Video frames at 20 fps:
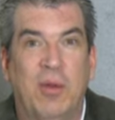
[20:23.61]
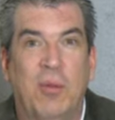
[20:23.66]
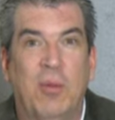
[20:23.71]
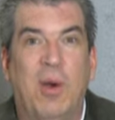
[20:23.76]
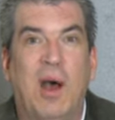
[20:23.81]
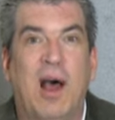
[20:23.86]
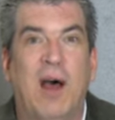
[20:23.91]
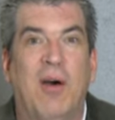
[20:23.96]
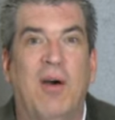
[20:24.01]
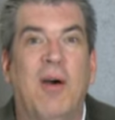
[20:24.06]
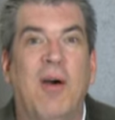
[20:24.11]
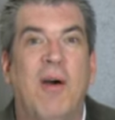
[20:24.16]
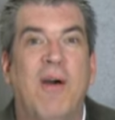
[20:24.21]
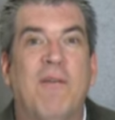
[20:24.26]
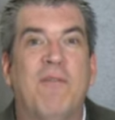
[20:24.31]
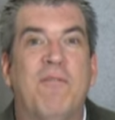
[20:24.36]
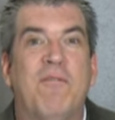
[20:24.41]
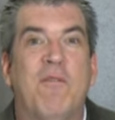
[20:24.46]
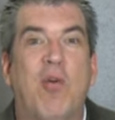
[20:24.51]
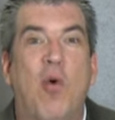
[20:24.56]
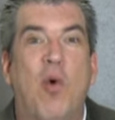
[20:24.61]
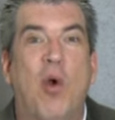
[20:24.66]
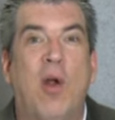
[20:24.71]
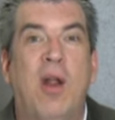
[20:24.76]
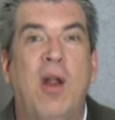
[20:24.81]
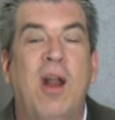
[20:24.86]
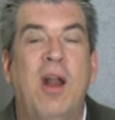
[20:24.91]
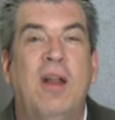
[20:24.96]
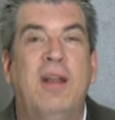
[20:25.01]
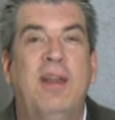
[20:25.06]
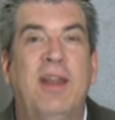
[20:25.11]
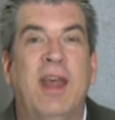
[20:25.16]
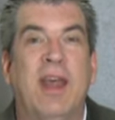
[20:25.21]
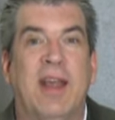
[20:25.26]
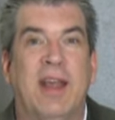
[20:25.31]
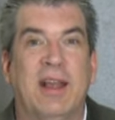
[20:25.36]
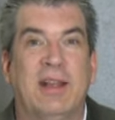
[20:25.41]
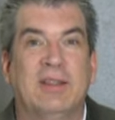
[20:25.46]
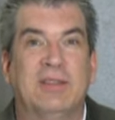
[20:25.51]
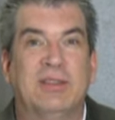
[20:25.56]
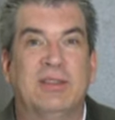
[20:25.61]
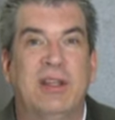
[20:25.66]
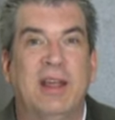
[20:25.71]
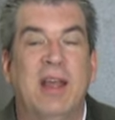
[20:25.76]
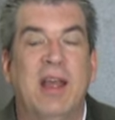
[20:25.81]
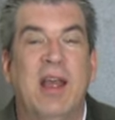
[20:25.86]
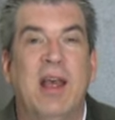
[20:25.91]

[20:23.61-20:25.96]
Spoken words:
Wow, 4 tickets.